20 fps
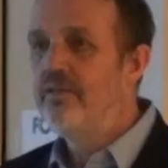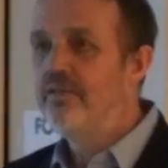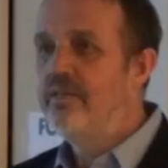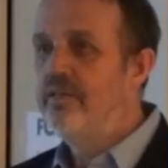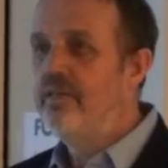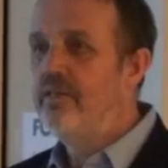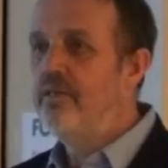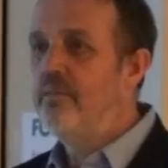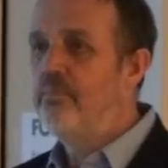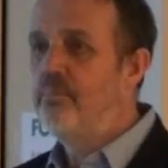
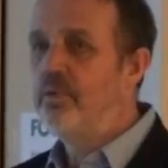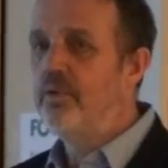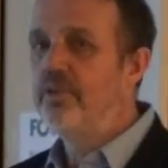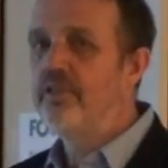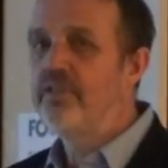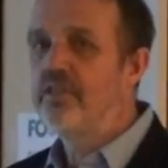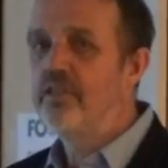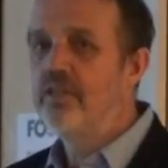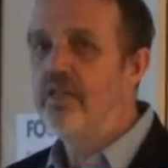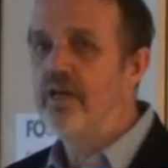the
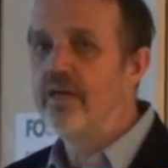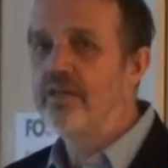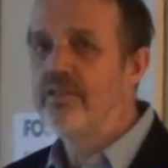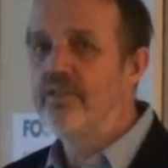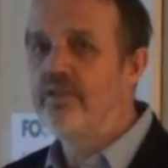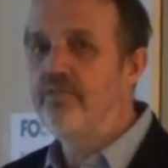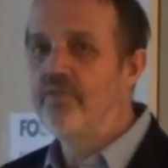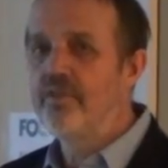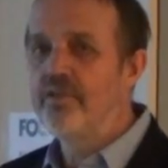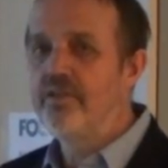political
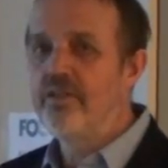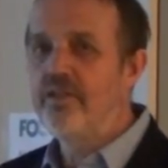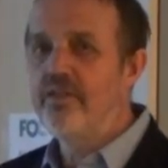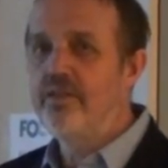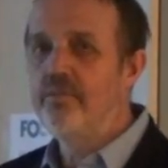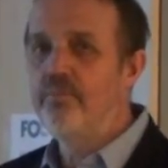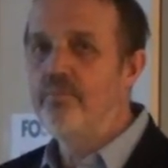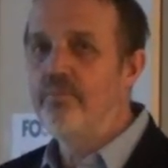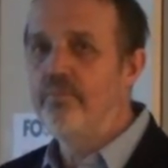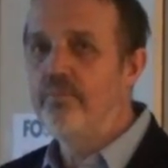
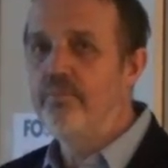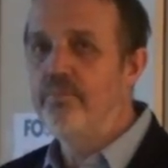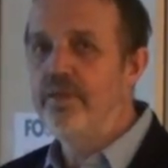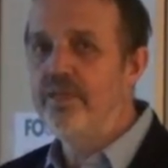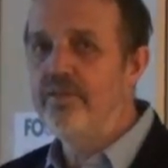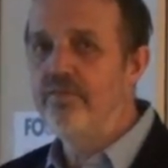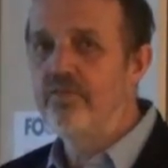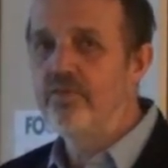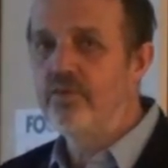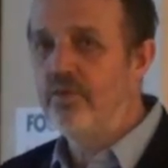activity
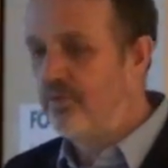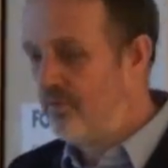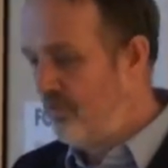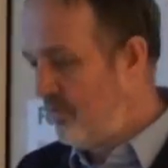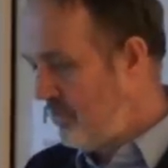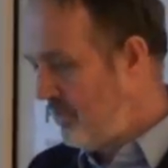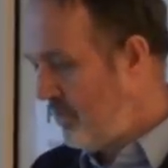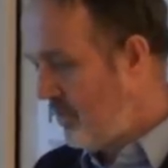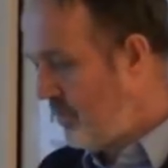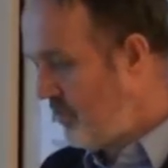based
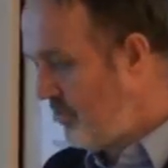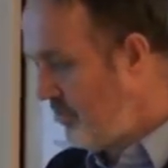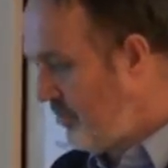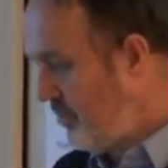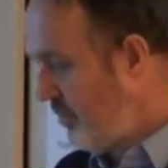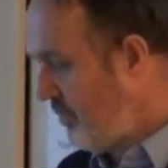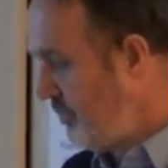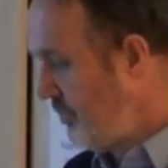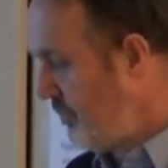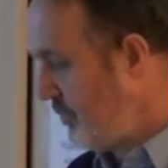on,
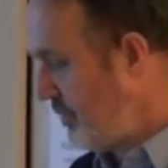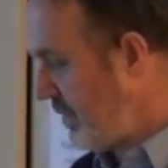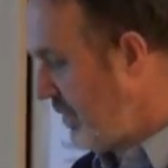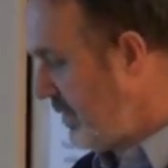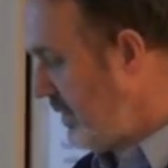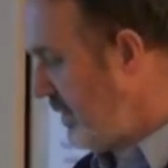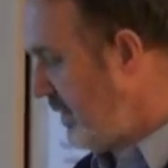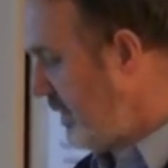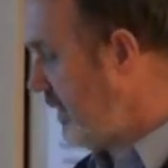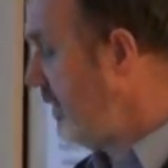on, on, the
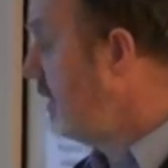ranking.